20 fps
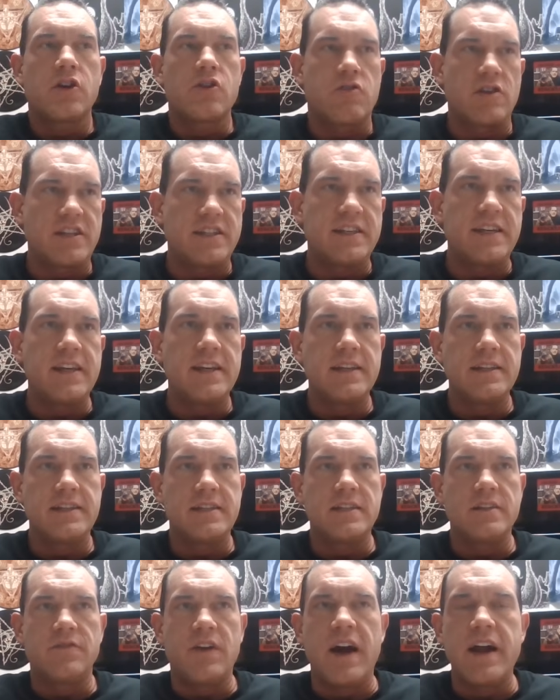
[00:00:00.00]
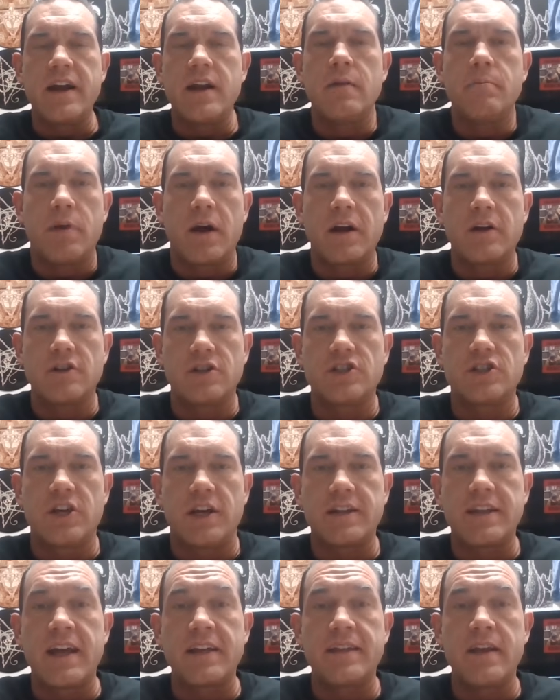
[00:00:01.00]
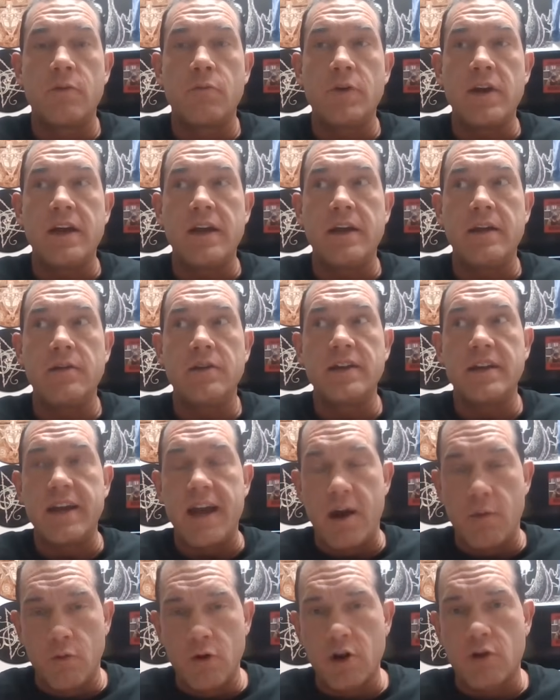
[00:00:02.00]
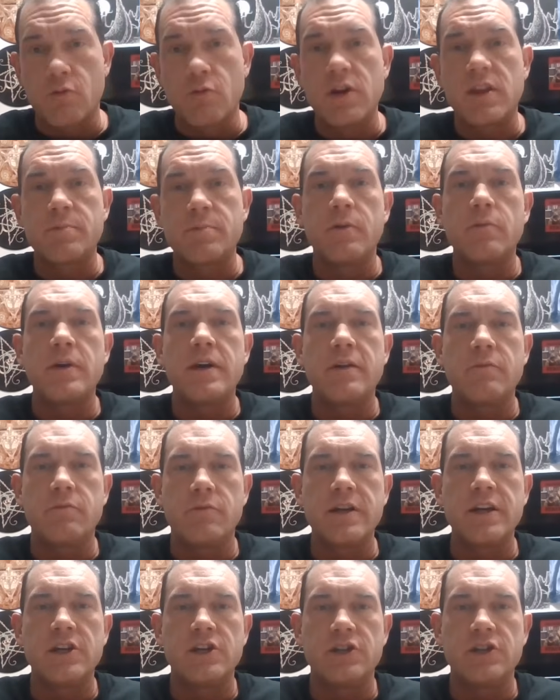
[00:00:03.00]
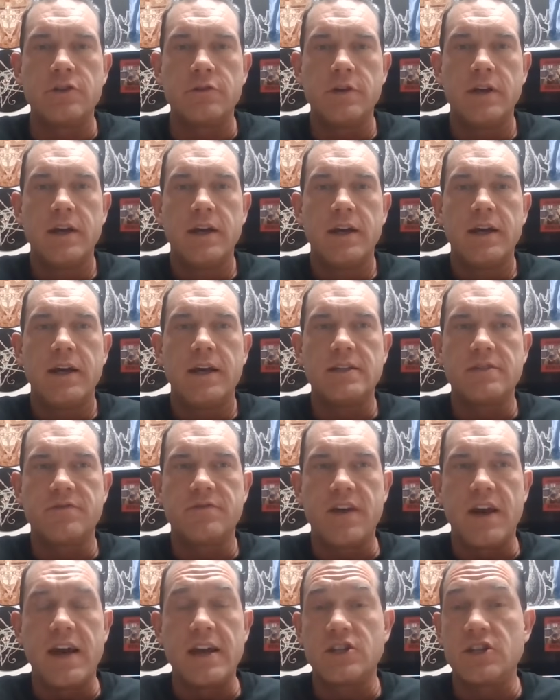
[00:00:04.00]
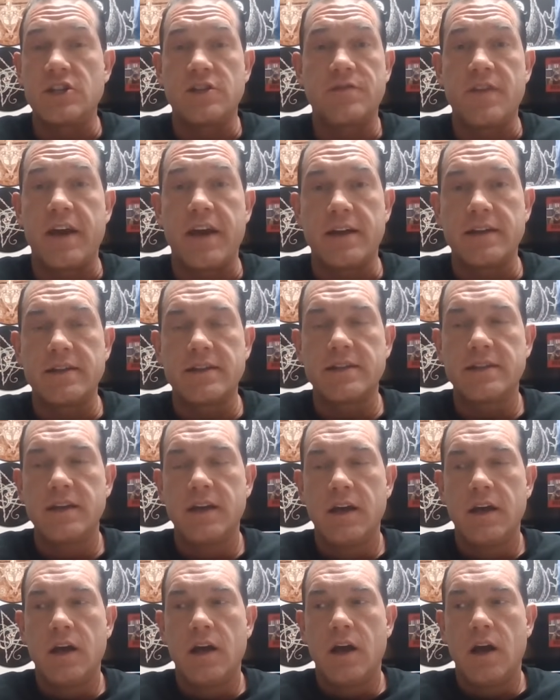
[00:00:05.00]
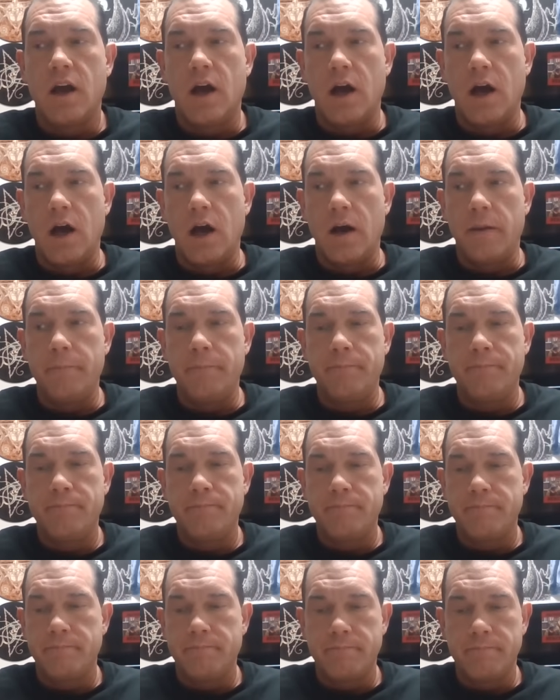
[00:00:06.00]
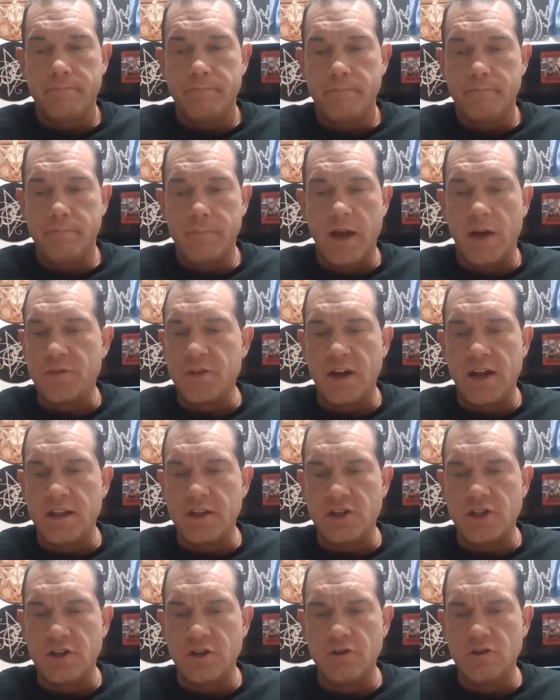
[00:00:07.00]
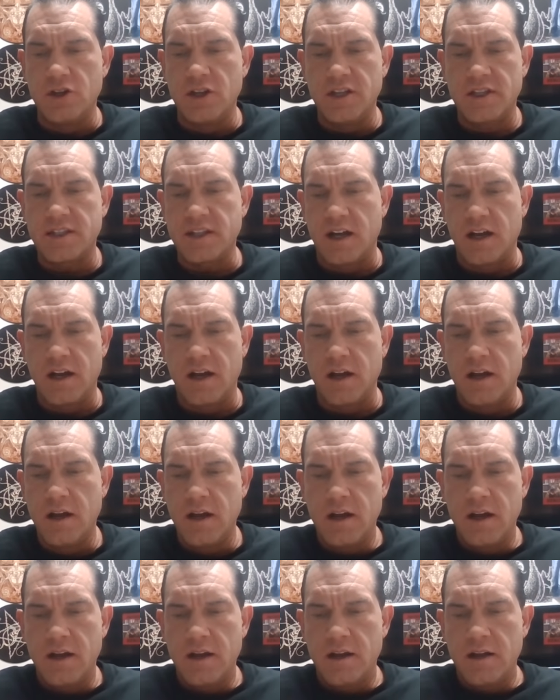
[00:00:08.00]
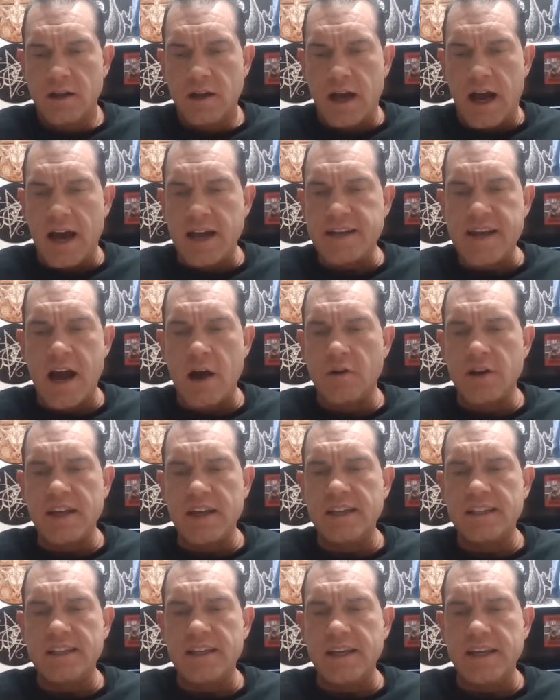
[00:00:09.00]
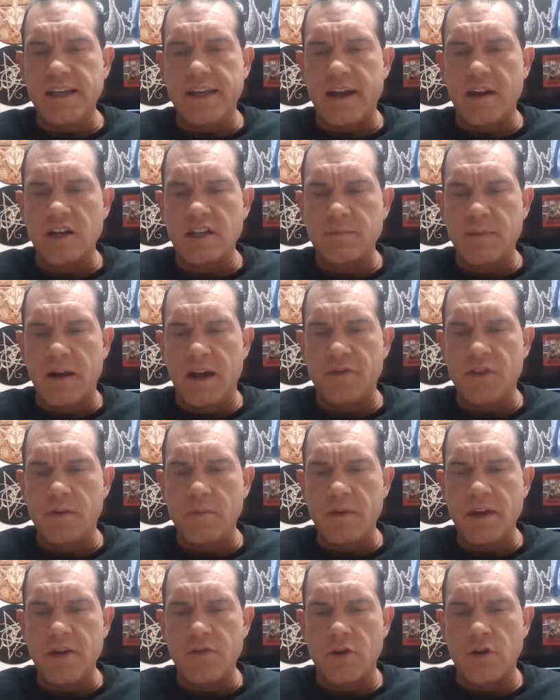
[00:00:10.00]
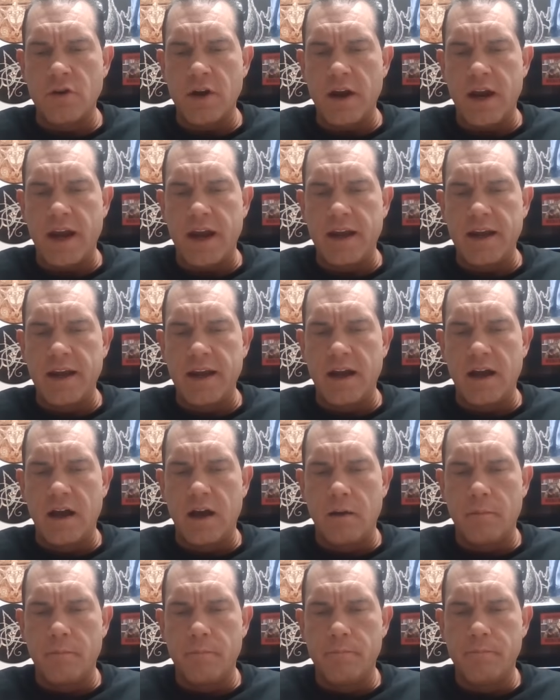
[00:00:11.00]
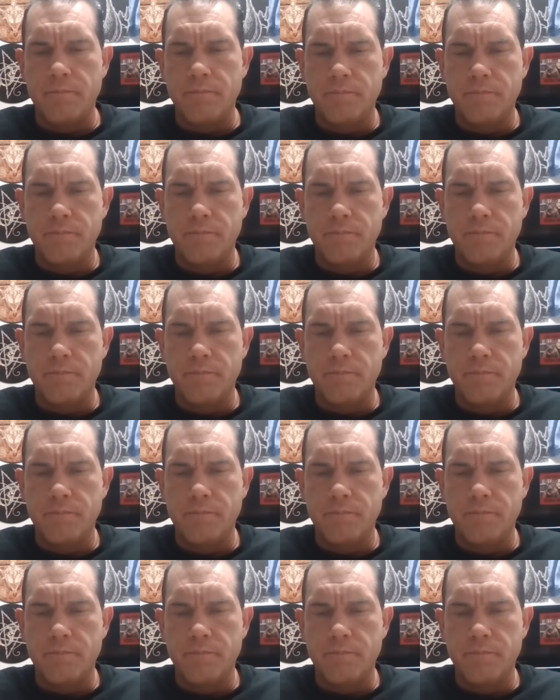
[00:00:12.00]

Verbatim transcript: Christians and Divine Empires and shit like that that we did not work with, but we reissued as as just fans. Um, nothing on the to do list. Uh, I doubt Easy E cares about them either, and um,